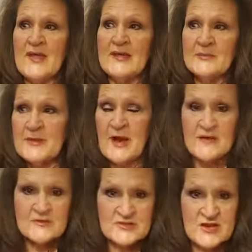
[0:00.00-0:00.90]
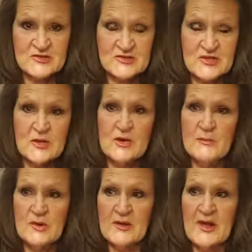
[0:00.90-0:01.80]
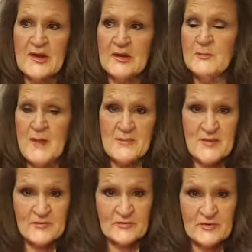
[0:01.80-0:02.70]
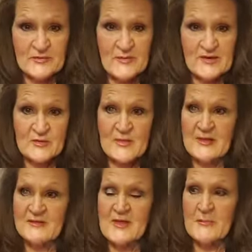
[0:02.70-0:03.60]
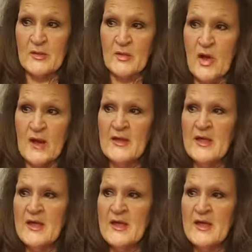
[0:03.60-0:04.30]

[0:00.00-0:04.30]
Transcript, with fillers: intimate conversations and you communicate and you make people feel special because they belong